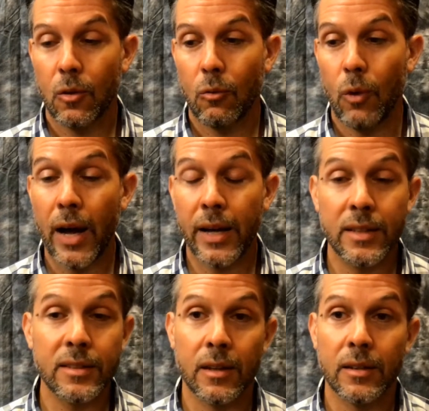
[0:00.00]
why it
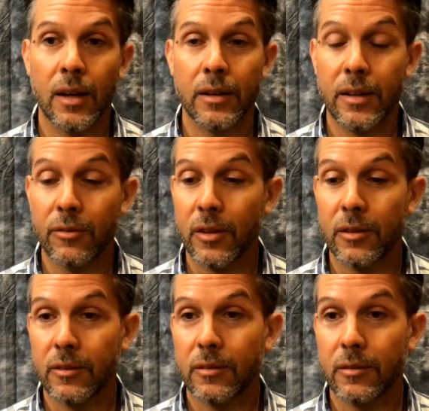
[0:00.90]
is our different
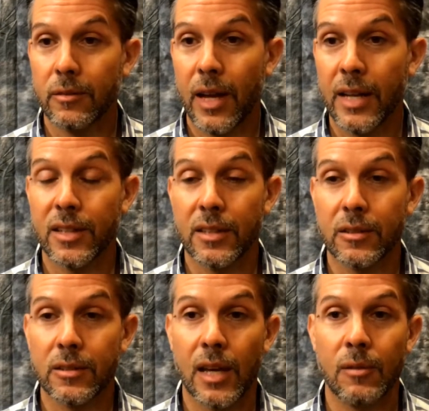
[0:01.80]

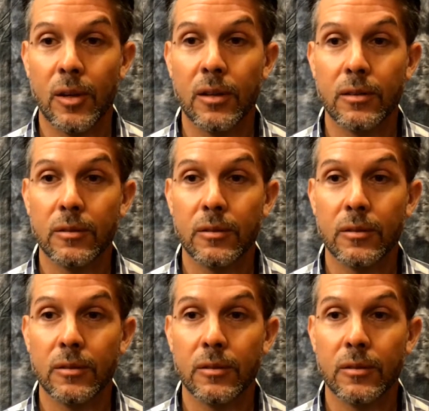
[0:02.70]
ancestors came here,